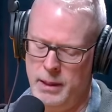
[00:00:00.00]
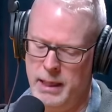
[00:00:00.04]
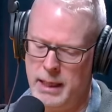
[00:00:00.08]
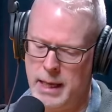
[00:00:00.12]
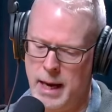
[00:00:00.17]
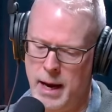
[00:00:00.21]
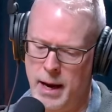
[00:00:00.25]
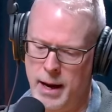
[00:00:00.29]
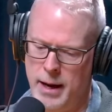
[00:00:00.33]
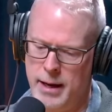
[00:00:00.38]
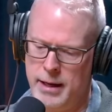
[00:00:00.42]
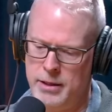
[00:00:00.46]

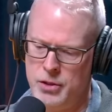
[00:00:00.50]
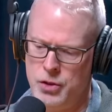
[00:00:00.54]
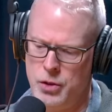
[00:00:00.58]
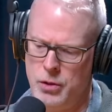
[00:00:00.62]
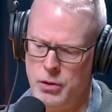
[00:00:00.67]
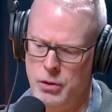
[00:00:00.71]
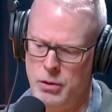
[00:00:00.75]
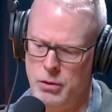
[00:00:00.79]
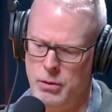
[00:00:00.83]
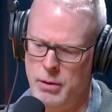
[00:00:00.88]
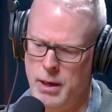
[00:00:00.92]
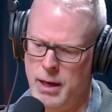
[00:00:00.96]
guys
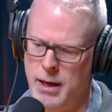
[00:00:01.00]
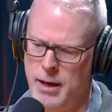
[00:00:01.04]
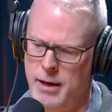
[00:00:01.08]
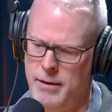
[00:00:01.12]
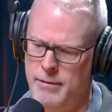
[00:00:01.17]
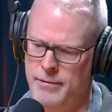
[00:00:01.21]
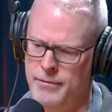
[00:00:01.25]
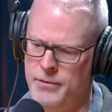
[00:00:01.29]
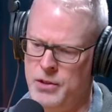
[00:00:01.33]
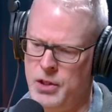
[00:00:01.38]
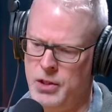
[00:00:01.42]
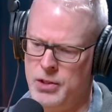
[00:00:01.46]
who
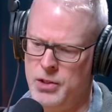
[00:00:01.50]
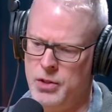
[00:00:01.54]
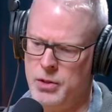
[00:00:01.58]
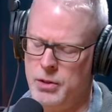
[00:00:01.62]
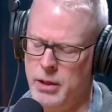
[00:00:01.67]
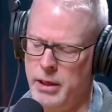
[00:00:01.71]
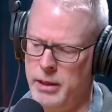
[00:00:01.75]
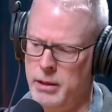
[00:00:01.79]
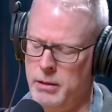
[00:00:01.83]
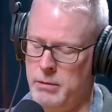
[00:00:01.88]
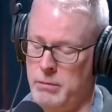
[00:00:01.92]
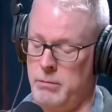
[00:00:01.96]
have
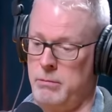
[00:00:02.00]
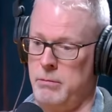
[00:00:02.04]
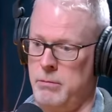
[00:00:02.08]
just like,